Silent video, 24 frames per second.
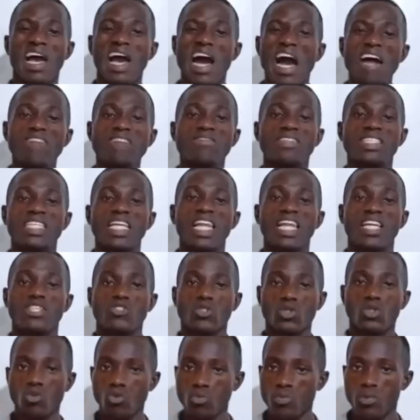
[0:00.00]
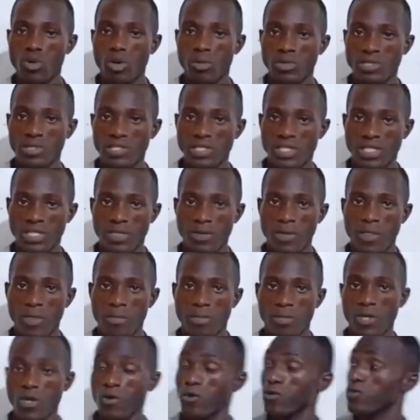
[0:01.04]
have an electrical property
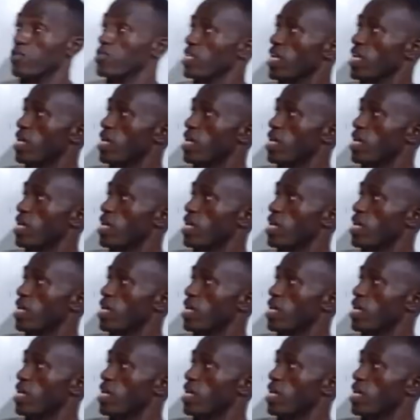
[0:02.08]
because